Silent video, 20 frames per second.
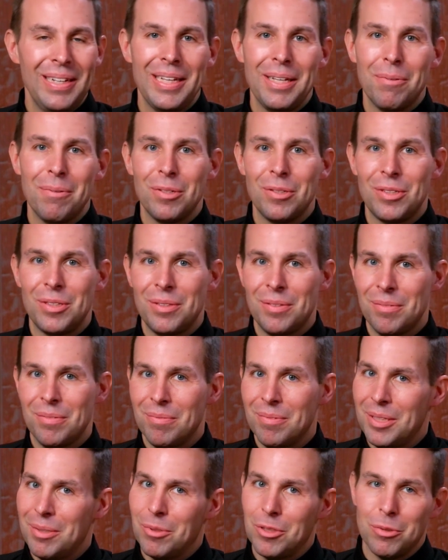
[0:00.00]
He was
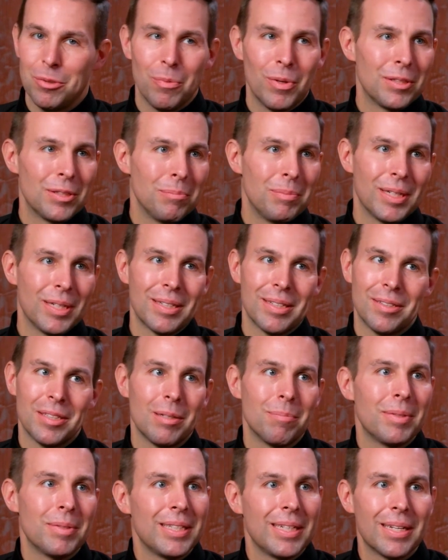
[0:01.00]
the one that picked us
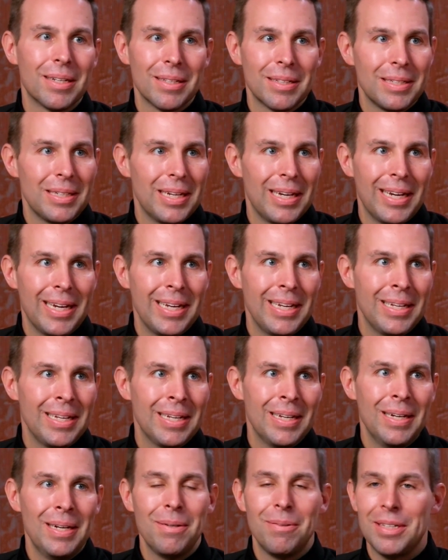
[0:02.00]
up at the end of the day.
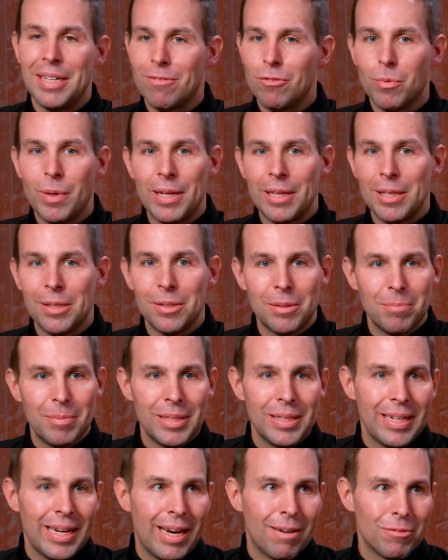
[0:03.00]
We'd have to wait a little
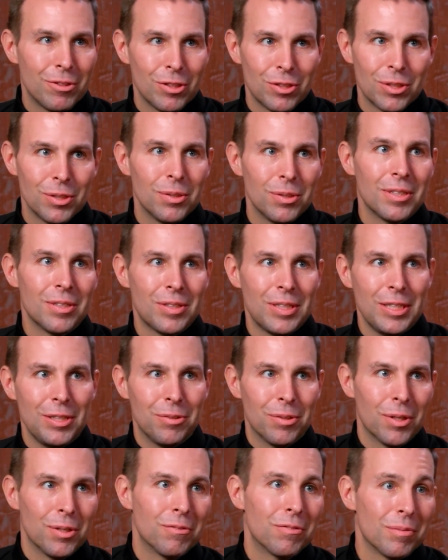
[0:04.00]
bit after school as he
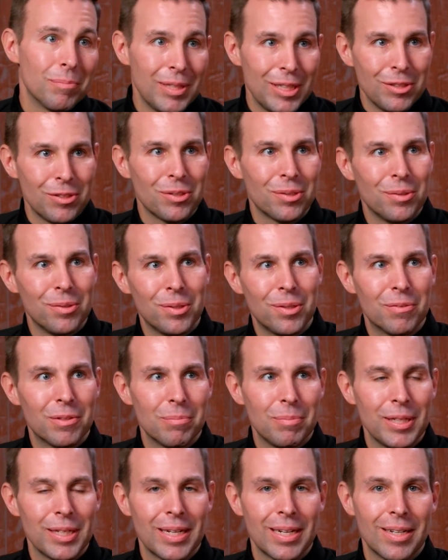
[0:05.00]
drove from his school over
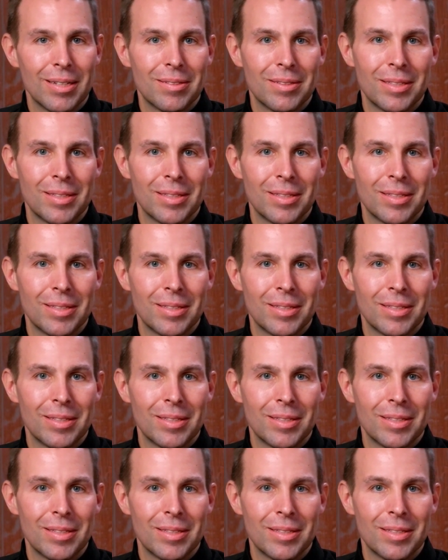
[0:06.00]
to pick us